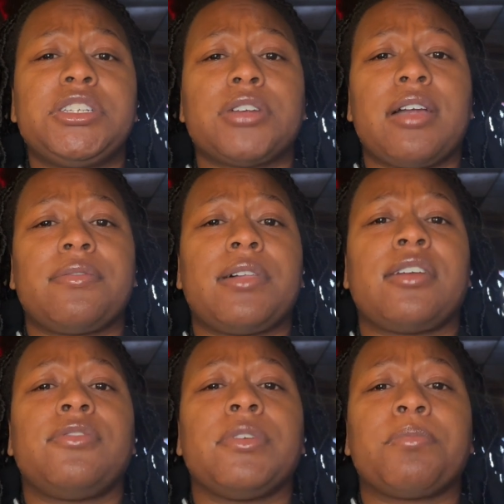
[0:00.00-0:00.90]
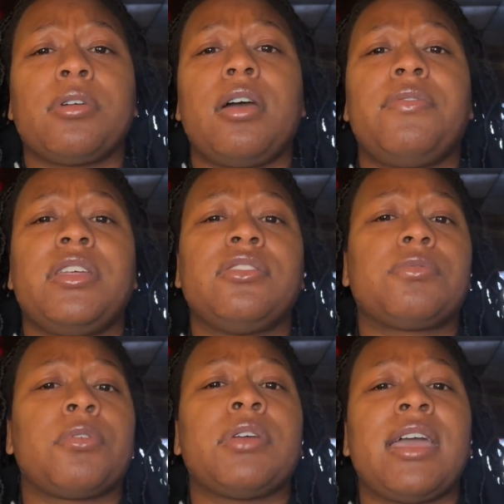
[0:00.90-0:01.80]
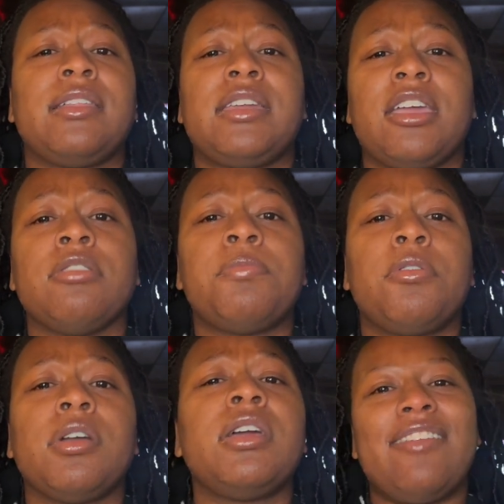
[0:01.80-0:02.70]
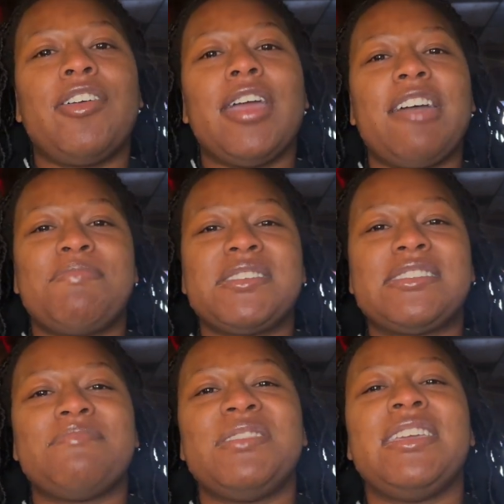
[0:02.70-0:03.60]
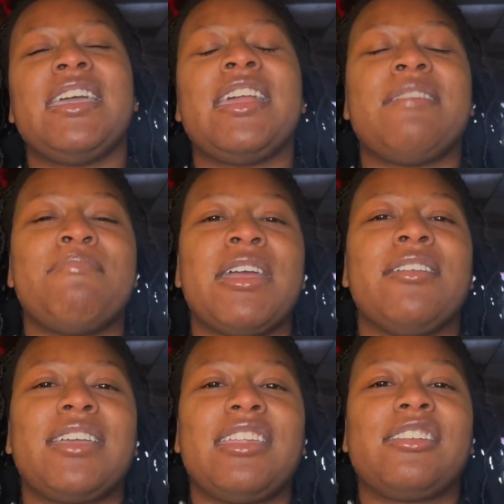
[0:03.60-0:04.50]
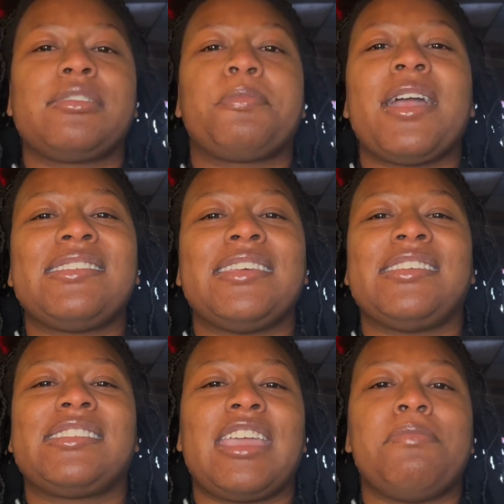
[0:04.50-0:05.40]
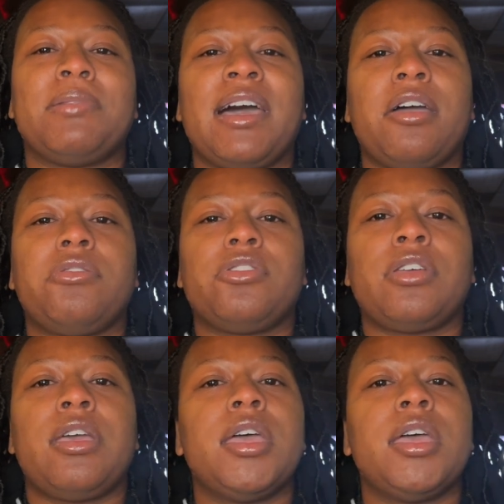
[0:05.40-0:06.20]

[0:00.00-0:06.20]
travel out of the Providence, Rhode Island airport, and there happens to be an American Express escape lounge.